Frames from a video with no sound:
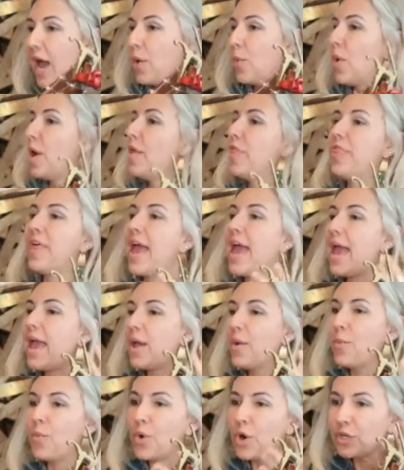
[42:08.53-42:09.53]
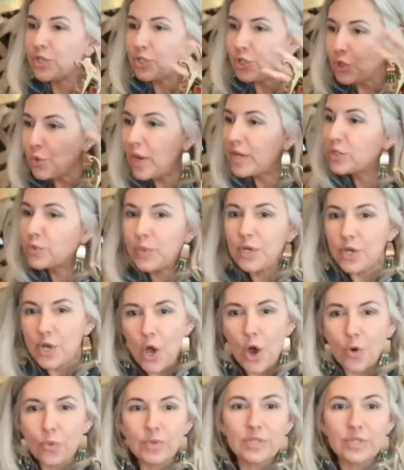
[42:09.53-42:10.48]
where they were to, as we know,